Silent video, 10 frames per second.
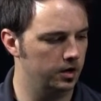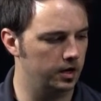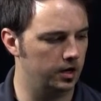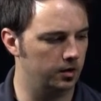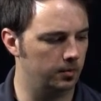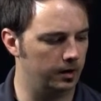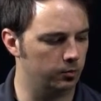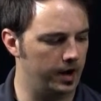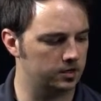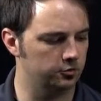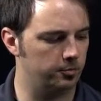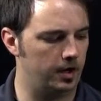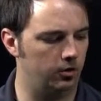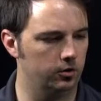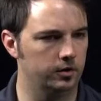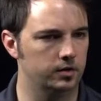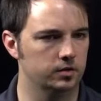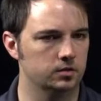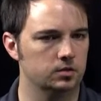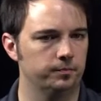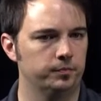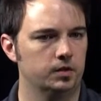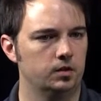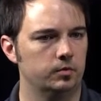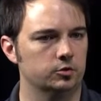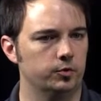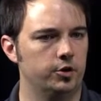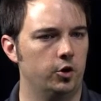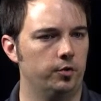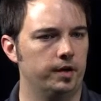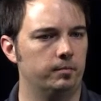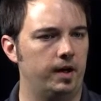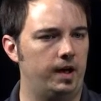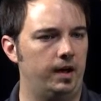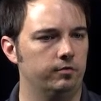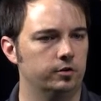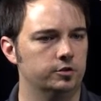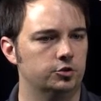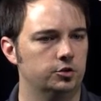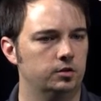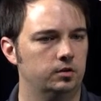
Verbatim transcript: and my reactive power is, because we know that my average